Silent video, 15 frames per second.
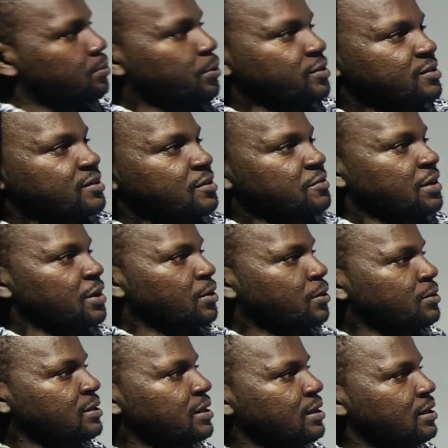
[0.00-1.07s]
Positive
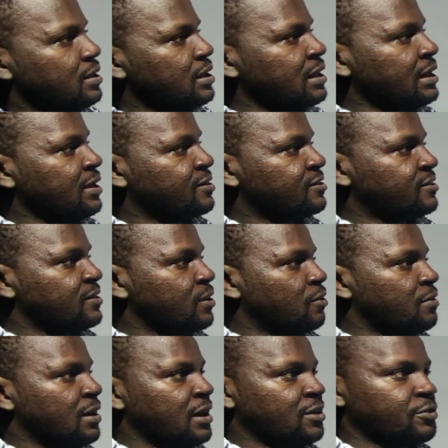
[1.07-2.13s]
ion in a sea
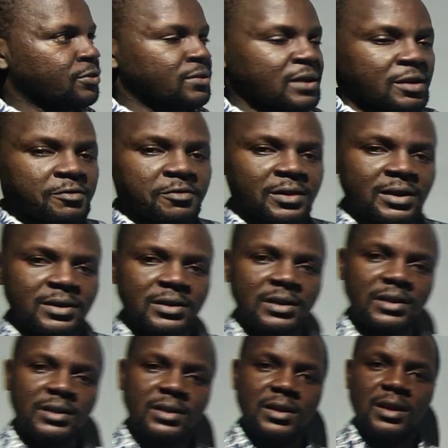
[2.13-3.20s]
of electrons are found
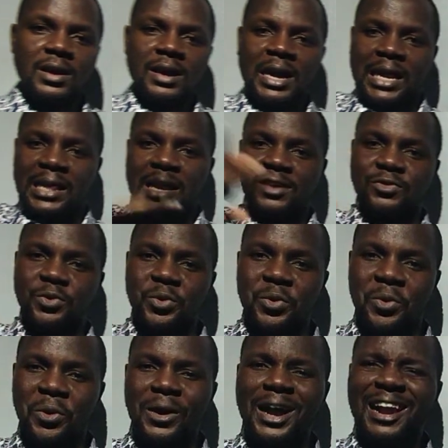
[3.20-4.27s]
in, that's what
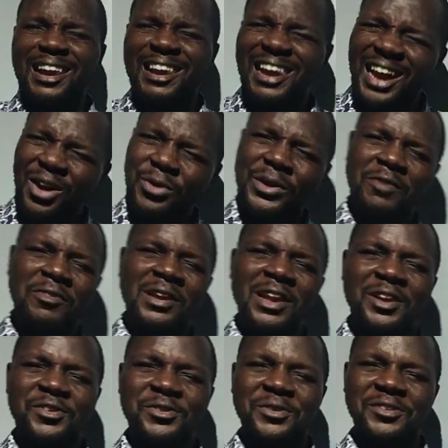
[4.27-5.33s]
we call cloud of
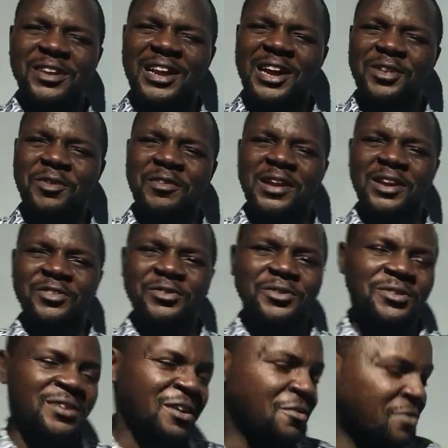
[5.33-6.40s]
electrons. Cloud of
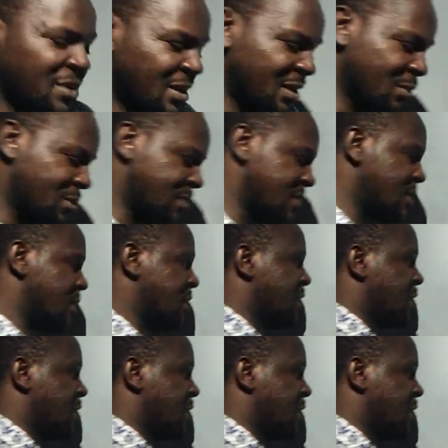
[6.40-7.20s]
electrons are found in what?